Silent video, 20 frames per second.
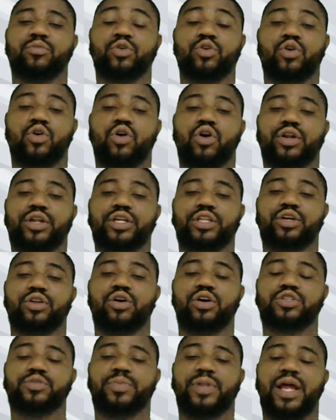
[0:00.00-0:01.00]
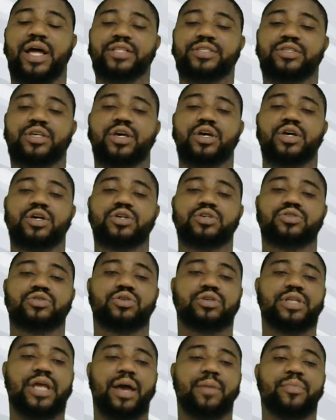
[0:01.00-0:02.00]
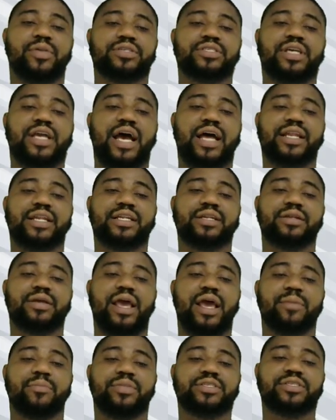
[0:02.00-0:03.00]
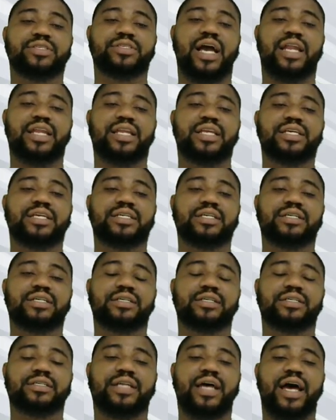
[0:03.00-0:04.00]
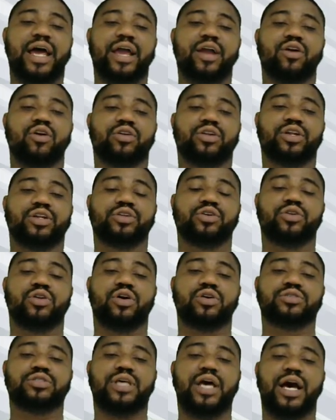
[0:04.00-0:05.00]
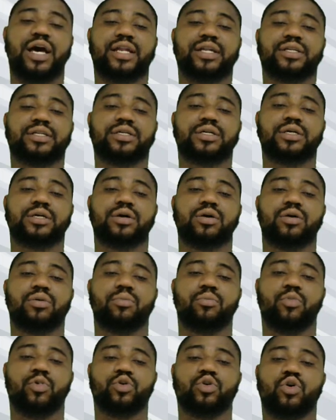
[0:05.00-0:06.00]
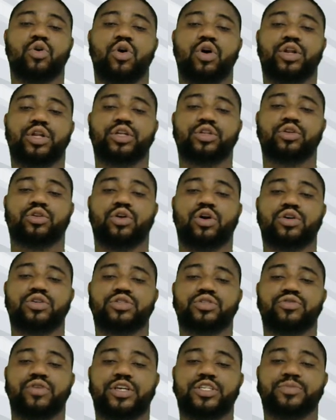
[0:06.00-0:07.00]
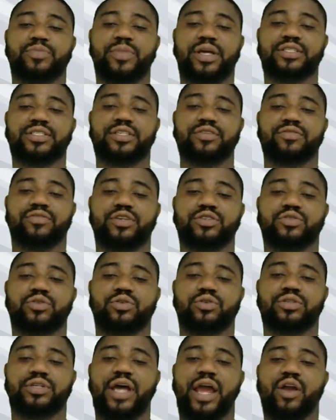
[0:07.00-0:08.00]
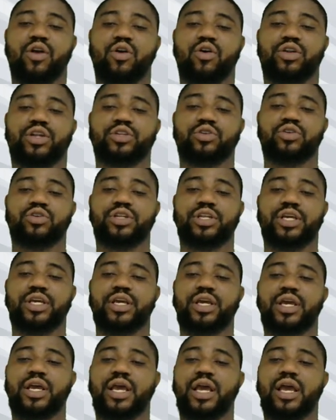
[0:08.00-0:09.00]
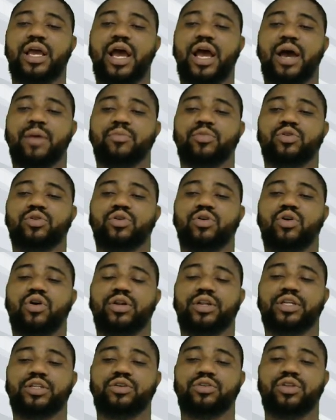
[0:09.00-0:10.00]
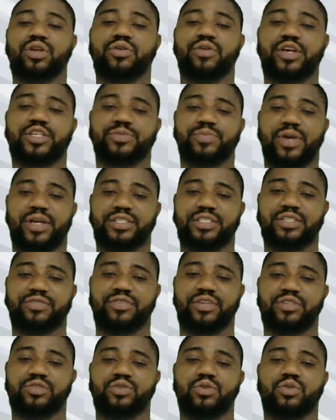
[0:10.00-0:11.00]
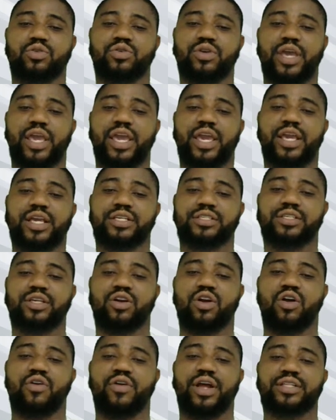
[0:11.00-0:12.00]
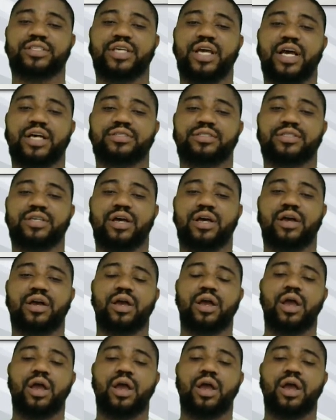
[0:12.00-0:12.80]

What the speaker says: monocotyledonous plants. So they are basically dicotyledonous and monocotyledonous respectively. So dicotyledone and monocotyledone respectively. So A is the correct answer.